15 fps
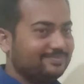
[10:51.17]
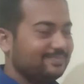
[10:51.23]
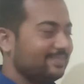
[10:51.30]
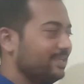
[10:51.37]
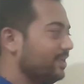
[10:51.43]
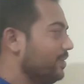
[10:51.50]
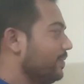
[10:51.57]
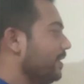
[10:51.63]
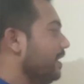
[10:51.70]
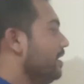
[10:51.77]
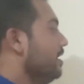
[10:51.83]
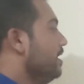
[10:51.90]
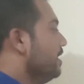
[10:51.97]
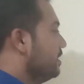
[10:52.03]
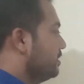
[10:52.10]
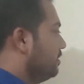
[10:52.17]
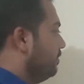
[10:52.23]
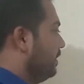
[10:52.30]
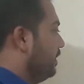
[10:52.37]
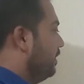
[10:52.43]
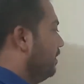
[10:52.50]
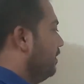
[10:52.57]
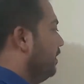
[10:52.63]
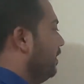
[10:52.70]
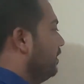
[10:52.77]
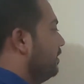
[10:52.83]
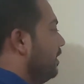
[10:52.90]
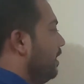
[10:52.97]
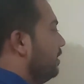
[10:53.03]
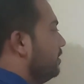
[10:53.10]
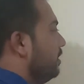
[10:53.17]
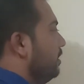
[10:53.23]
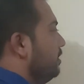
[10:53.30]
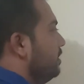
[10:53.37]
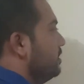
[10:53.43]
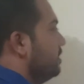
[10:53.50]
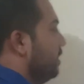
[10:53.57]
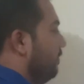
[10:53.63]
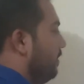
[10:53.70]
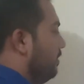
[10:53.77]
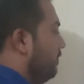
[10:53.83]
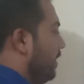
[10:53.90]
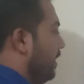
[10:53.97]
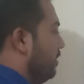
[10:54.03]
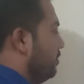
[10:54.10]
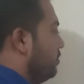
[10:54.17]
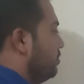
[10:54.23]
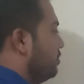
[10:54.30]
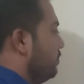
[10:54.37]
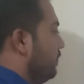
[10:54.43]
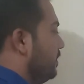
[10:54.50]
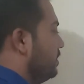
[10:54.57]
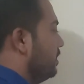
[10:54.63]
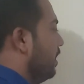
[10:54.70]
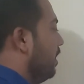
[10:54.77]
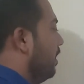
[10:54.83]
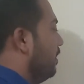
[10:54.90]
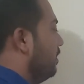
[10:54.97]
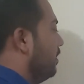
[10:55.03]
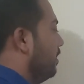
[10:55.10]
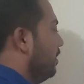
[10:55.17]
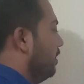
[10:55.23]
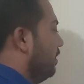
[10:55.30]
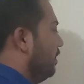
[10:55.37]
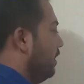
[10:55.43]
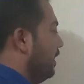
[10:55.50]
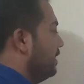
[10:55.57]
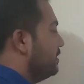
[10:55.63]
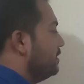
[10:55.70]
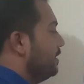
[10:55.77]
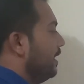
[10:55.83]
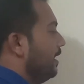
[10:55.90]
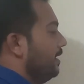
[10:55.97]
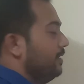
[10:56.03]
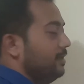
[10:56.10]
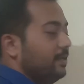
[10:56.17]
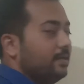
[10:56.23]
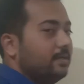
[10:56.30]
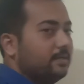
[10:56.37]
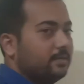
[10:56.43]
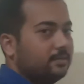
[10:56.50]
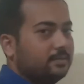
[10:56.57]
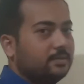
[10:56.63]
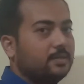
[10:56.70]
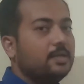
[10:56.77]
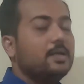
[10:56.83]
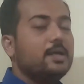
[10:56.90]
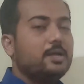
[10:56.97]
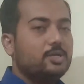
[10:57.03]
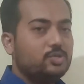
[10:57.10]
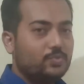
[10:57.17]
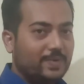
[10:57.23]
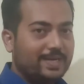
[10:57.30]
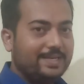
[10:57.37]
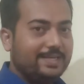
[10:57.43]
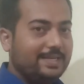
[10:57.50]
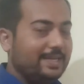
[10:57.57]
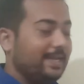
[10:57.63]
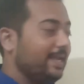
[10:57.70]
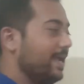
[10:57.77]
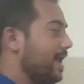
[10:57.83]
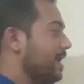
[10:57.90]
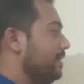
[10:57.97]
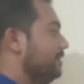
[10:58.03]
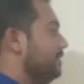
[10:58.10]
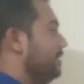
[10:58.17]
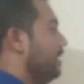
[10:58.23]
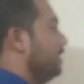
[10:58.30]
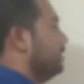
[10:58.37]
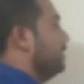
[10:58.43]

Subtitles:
Okay, similarly there are 37 values which are less than 20, and there are